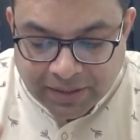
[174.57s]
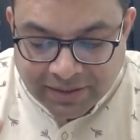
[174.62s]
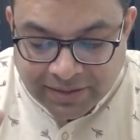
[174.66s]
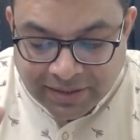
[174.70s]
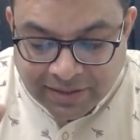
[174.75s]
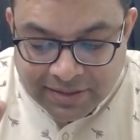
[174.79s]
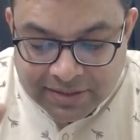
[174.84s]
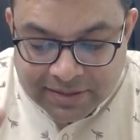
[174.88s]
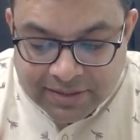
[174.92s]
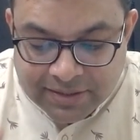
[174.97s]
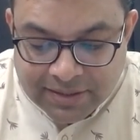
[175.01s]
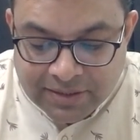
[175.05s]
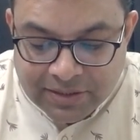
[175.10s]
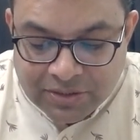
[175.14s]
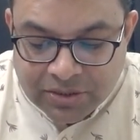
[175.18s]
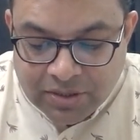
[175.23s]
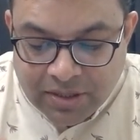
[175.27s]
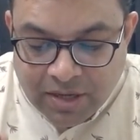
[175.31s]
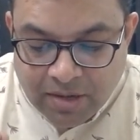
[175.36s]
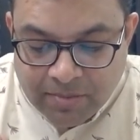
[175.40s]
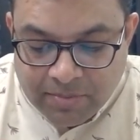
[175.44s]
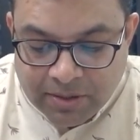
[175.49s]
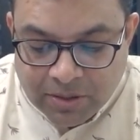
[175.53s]
The
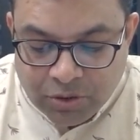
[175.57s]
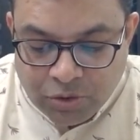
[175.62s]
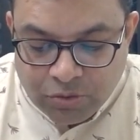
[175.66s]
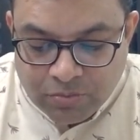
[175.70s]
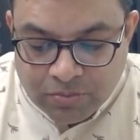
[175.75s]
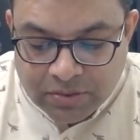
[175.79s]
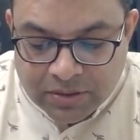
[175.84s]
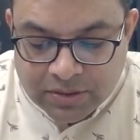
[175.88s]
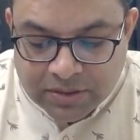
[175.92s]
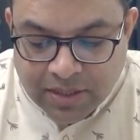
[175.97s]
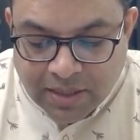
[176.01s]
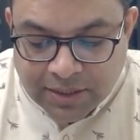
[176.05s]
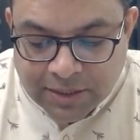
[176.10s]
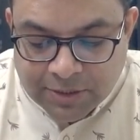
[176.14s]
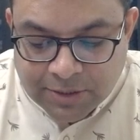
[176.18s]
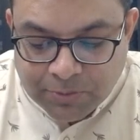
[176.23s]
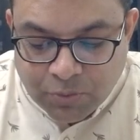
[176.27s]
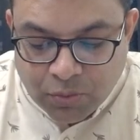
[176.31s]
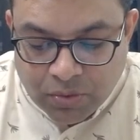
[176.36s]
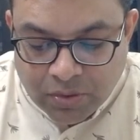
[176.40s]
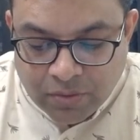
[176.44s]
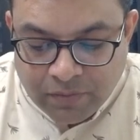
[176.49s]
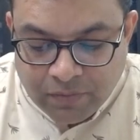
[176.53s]
distinction among humans are
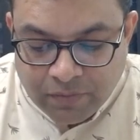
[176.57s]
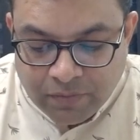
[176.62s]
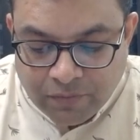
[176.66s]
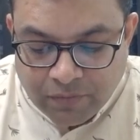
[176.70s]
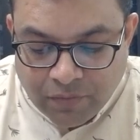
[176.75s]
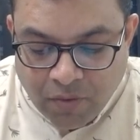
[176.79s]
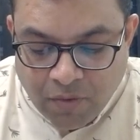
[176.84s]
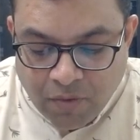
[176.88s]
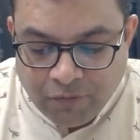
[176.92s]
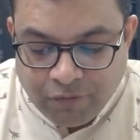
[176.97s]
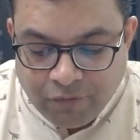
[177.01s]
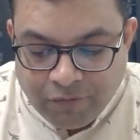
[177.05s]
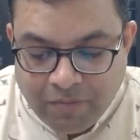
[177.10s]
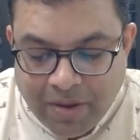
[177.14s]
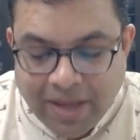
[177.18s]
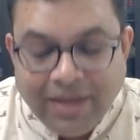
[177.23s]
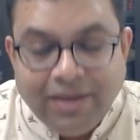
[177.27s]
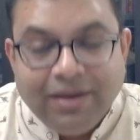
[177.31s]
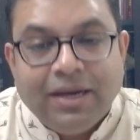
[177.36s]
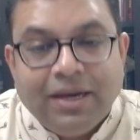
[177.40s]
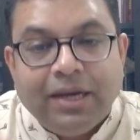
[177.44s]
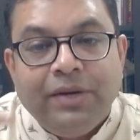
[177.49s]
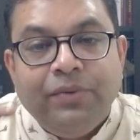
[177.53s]
spoken of
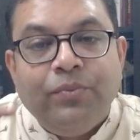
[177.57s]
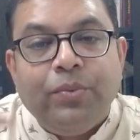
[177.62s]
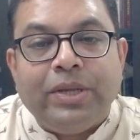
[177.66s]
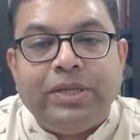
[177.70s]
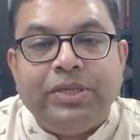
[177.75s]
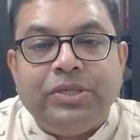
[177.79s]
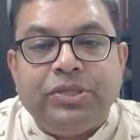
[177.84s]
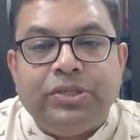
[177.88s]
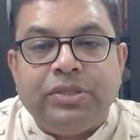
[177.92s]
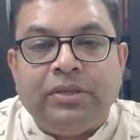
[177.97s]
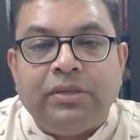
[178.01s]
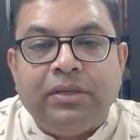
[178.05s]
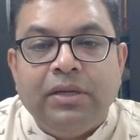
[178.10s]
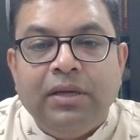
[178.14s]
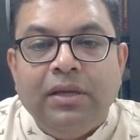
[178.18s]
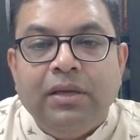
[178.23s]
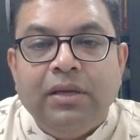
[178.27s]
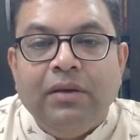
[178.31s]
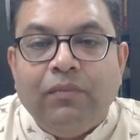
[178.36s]
by convention.